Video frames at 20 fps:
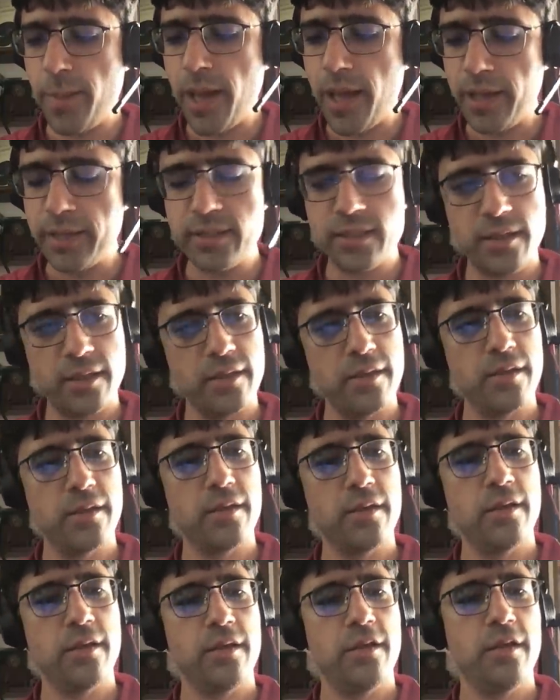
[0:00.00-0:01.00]
But
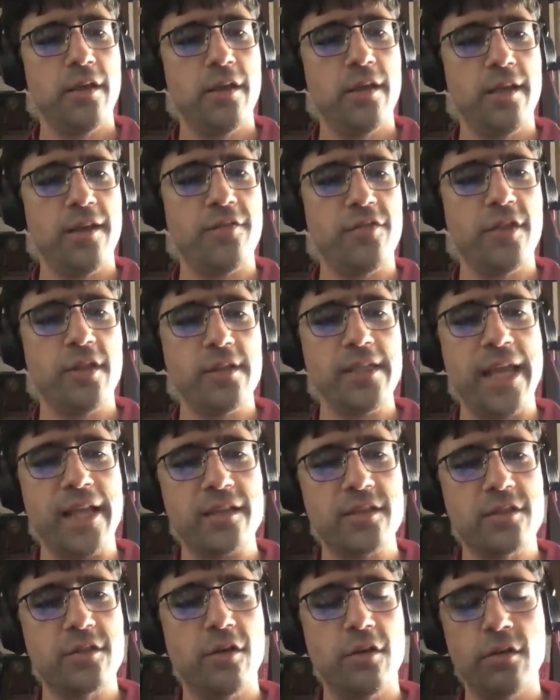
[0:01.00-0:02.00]
if the
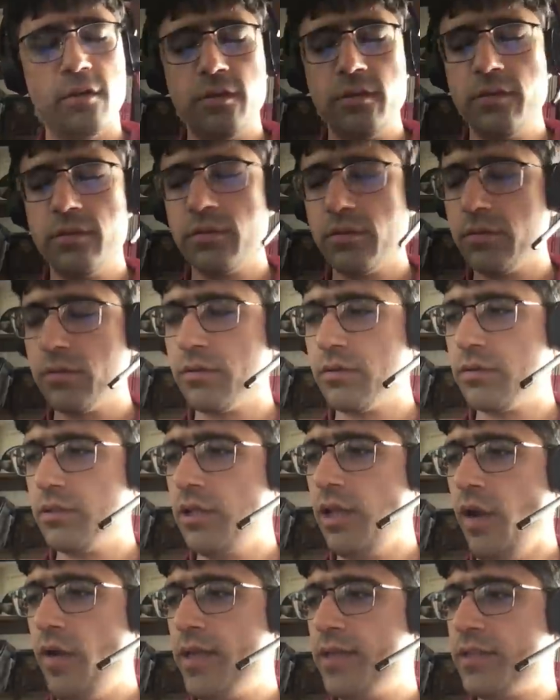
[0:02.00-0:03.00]
next goal,
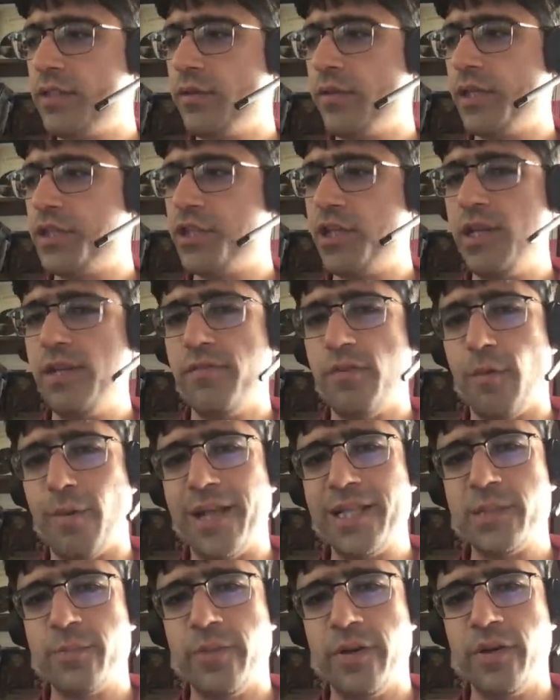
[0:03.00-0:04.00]
you know, is to achieve the
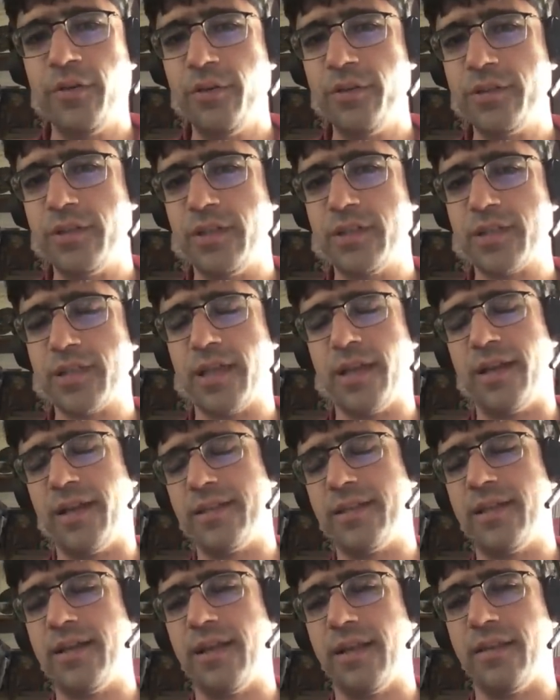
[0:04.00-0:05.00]
widespread usage that
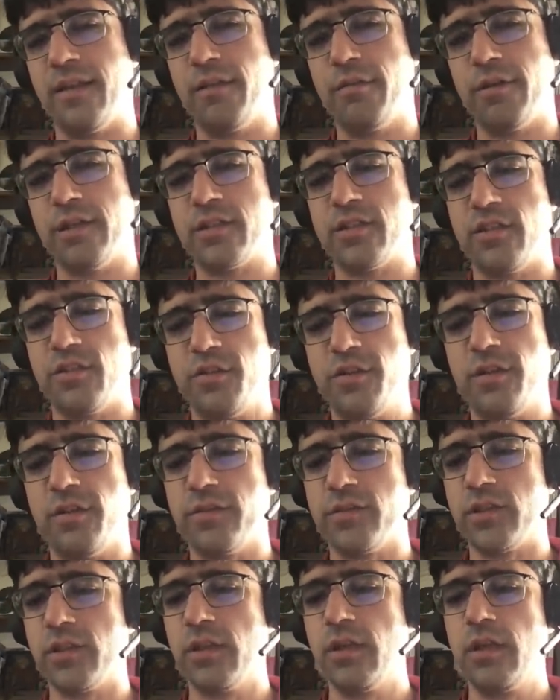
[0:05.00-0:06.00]
I said I think Rust
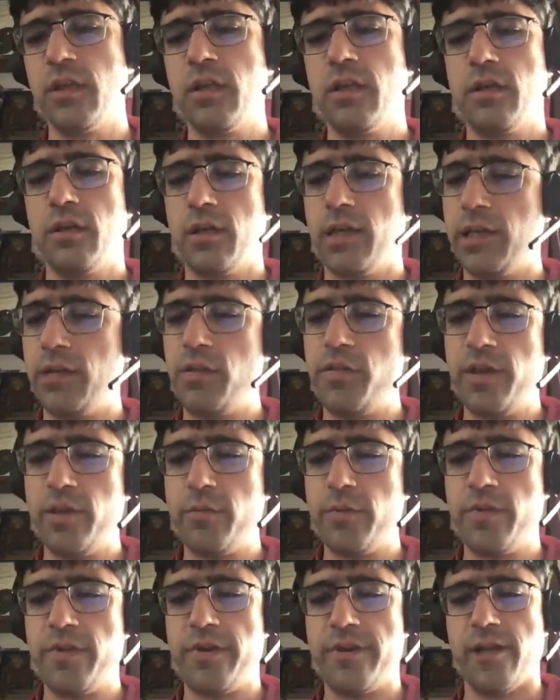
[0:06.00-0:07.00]
deserves, I don't
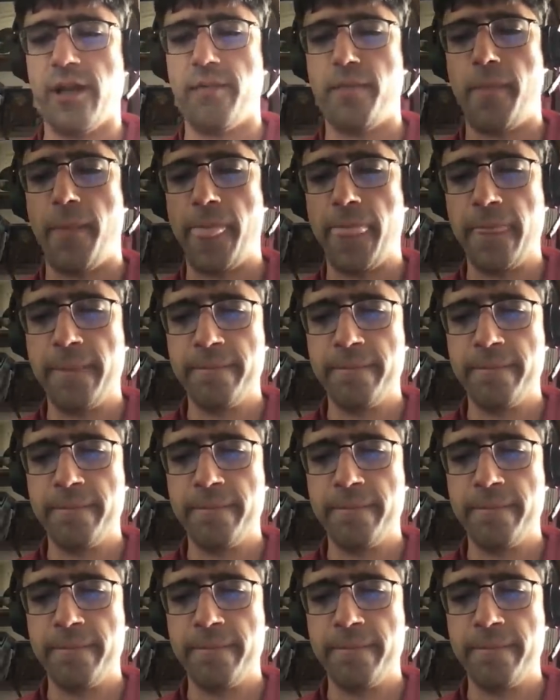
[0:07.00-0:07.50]
think we're there yet.